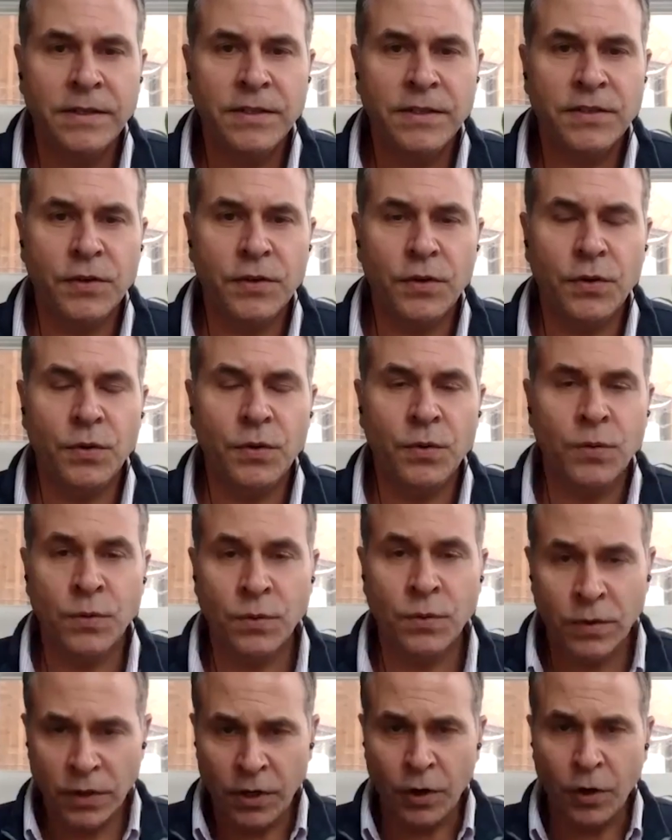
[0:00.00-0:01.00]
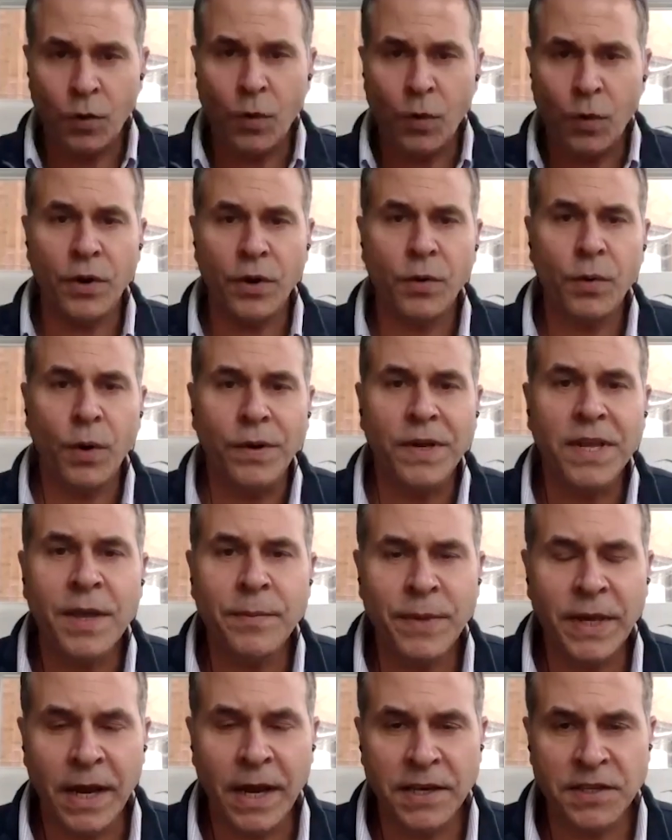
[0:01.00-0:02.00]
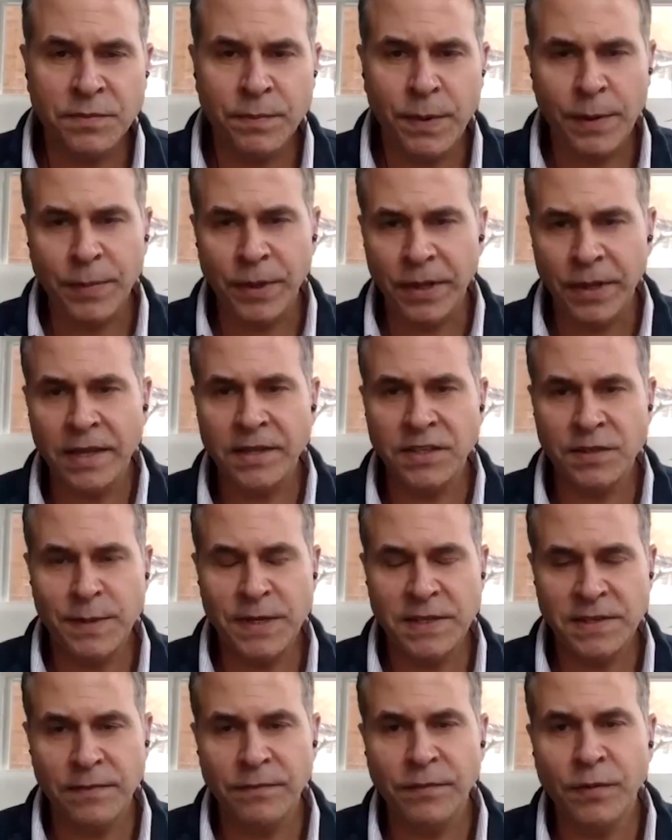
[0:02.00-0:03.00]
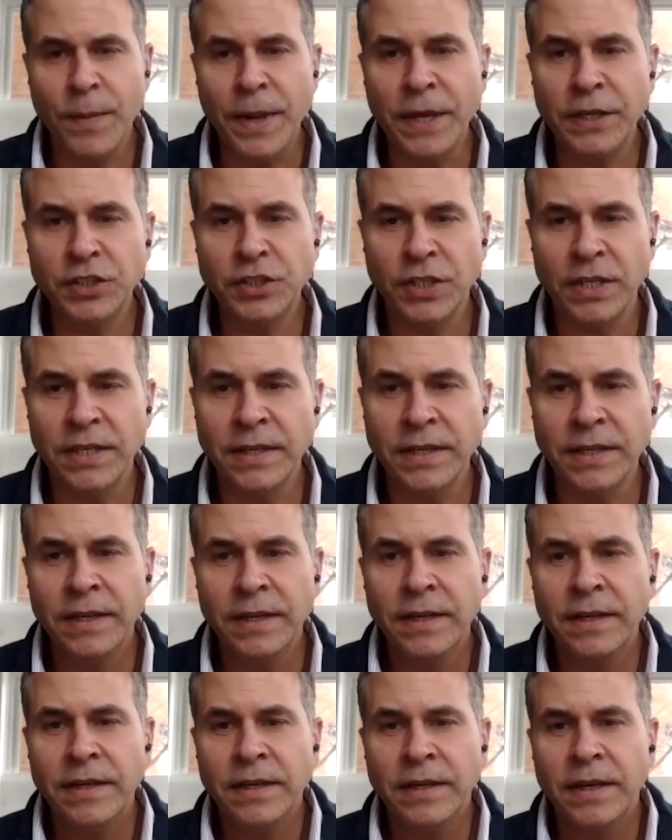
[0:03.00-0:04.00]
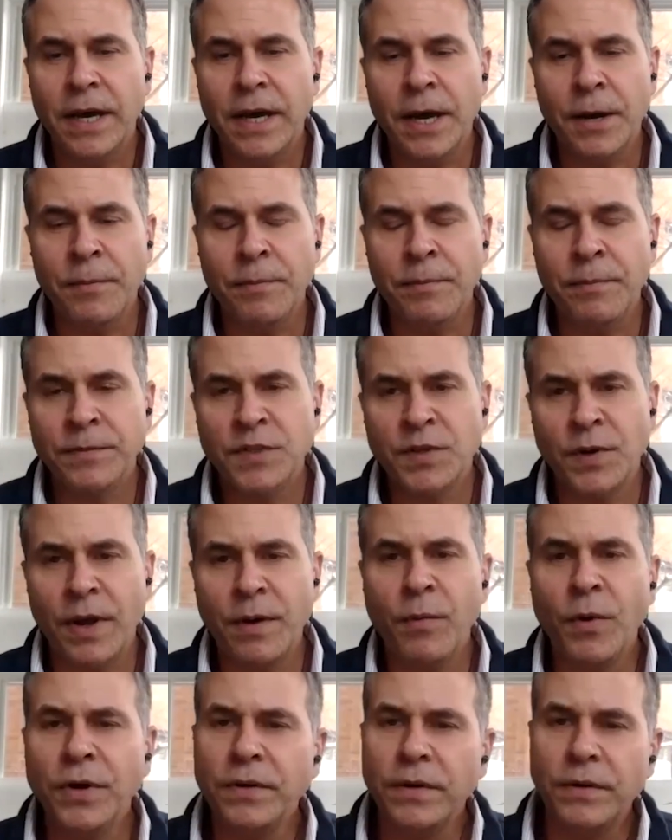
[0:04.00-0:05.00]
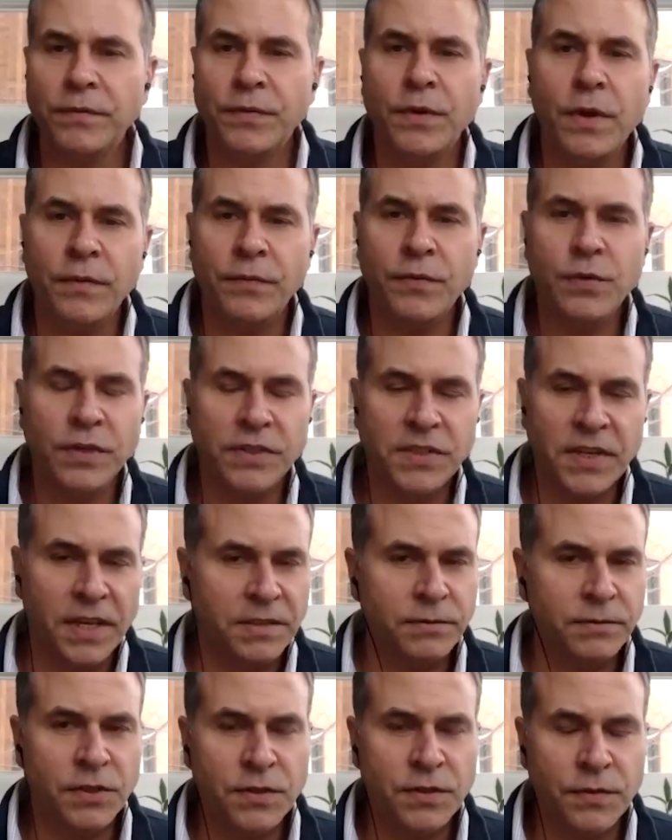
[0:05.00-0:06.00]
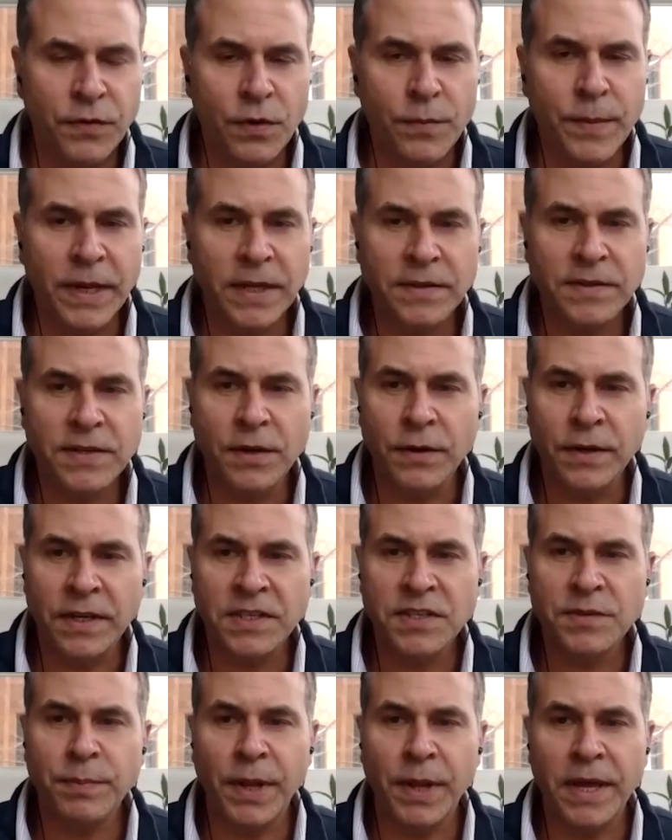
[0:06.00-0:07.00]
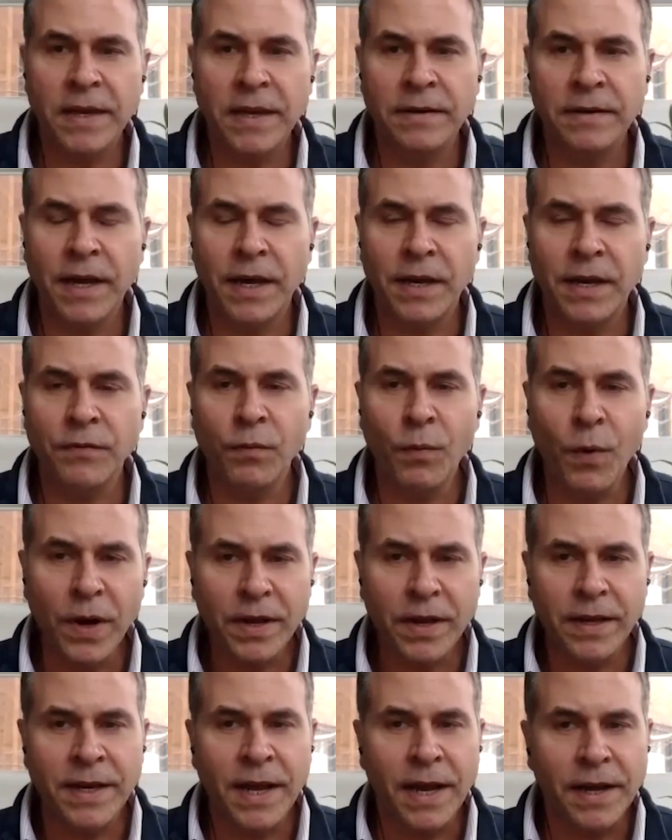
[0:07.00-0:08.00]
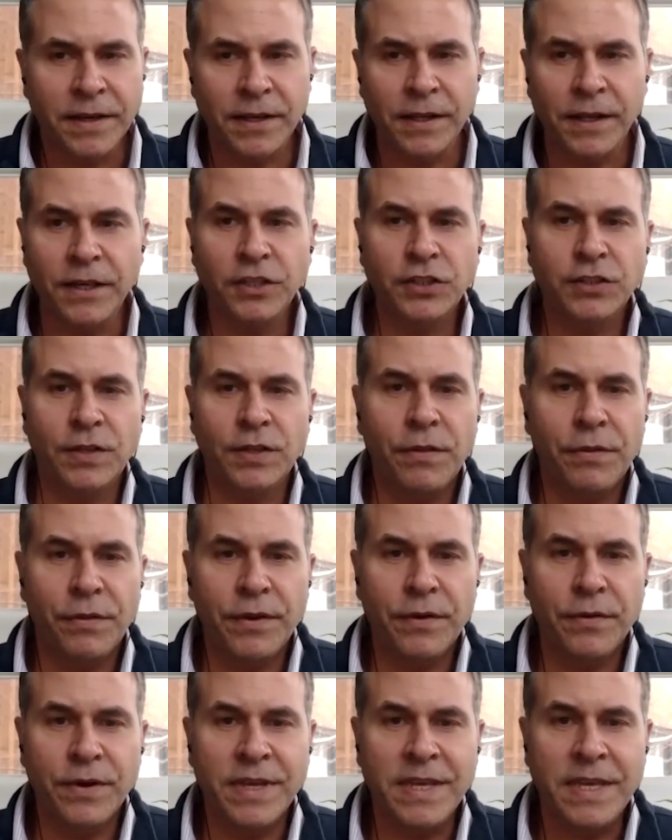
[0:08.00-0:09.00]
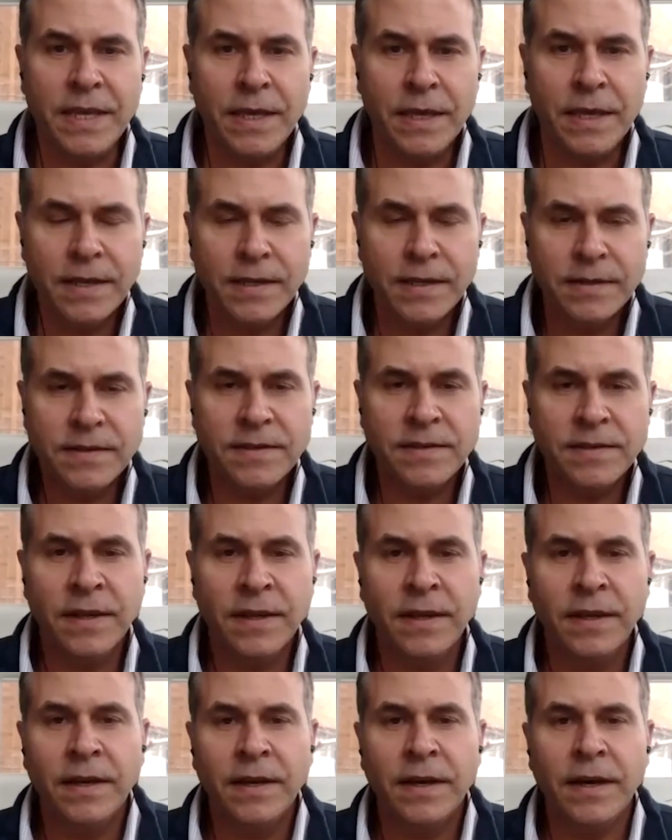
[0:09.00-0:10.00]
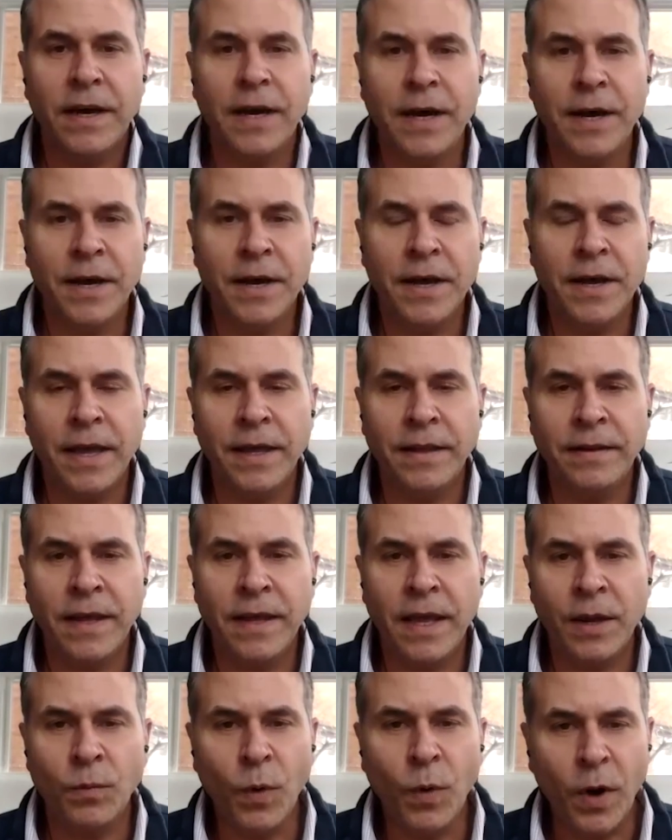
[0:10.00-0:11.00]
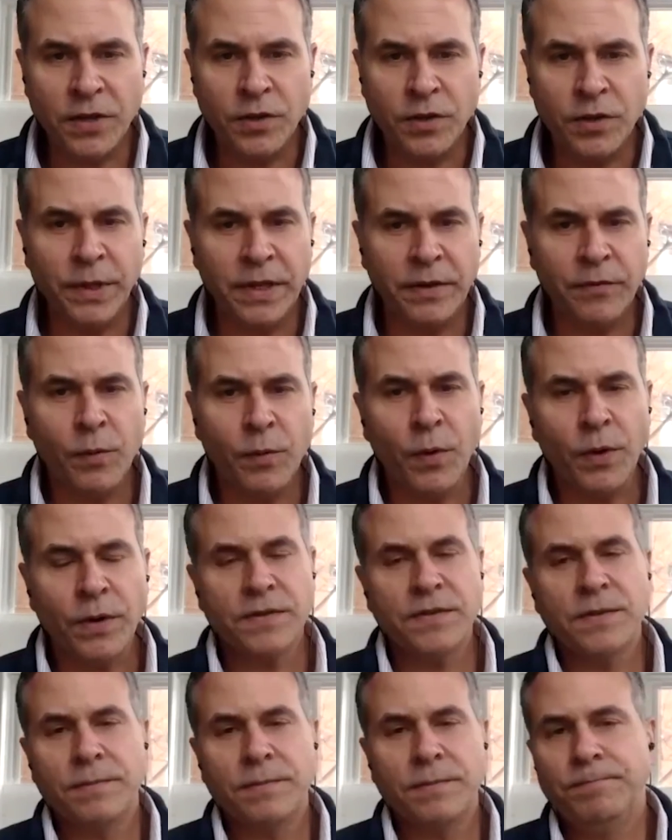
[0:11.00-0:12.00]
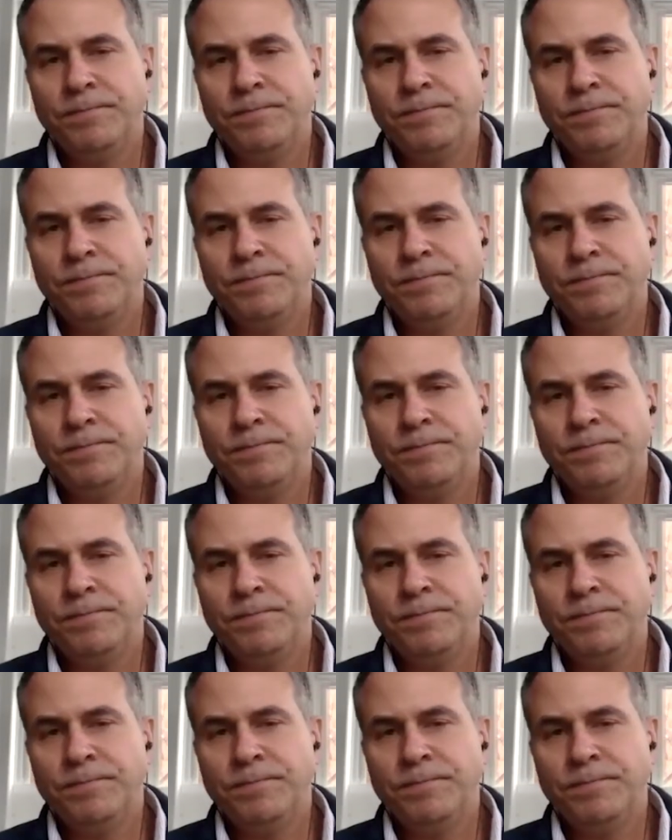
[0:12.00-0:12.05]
to you know quote unquote immunize people against misinformation. Um, so I wondered if you, if you could take just a few minutes here and explain kind of what inoculation theory is uh, and and why you believe it works.